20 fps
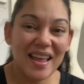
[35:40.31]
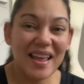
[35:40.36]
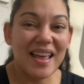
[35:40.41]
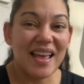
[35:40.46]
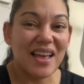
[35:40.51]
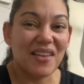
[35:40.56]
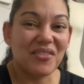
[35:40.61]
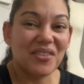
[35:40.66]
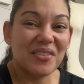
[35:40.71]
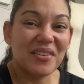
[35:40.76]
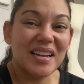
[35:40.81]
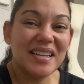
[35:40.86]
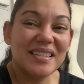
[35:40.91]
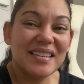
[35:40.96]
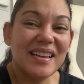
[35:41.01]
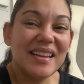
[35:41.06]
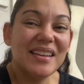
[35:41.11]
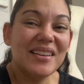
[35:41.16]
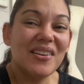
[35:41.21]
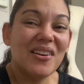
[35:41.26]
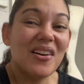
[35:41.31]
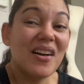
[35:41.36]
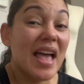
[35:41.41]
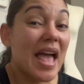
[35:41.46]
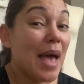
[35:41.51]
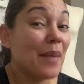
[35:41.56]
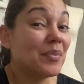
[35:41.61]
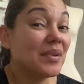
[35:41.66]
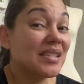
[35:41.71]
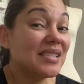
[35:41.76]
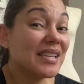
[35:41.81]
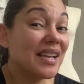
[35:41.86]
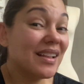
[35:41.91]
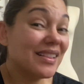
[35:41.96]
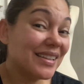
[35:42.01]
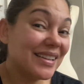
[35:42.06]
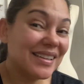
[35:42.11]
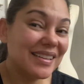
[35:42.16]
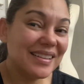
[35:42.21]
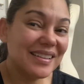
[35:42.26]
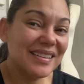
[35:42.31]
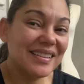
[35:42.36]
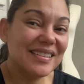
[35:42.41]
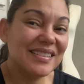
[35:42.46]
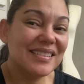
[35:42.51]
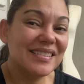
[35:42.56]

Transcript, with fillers: Have a great day, y'all. Happy selling.